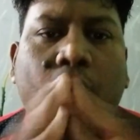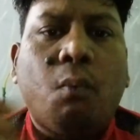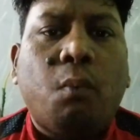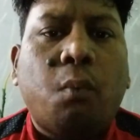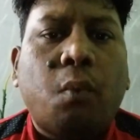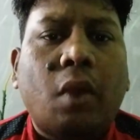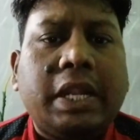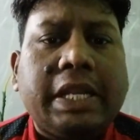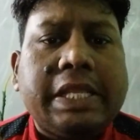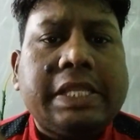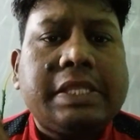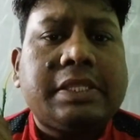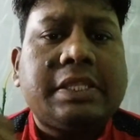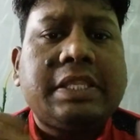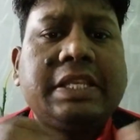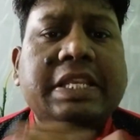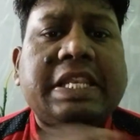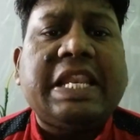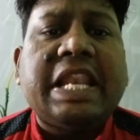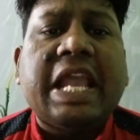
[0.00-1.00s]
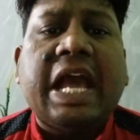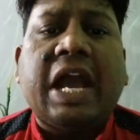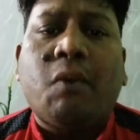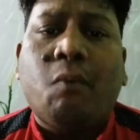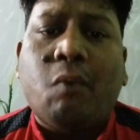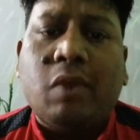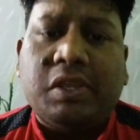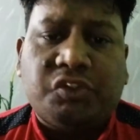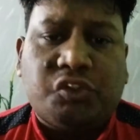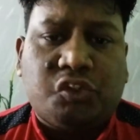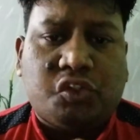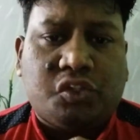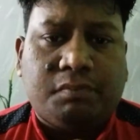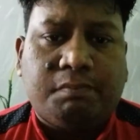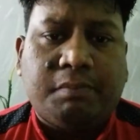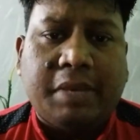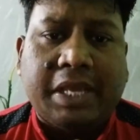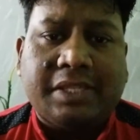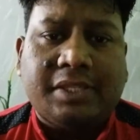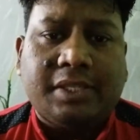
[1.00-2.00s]
What is language
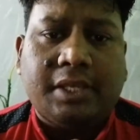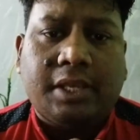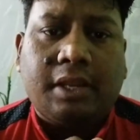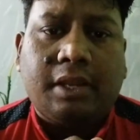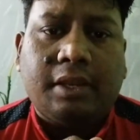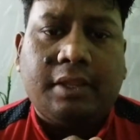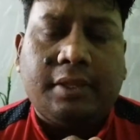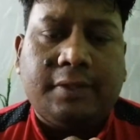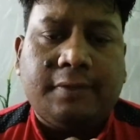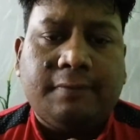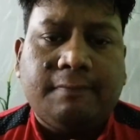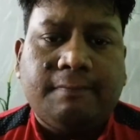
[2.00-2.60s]
basically?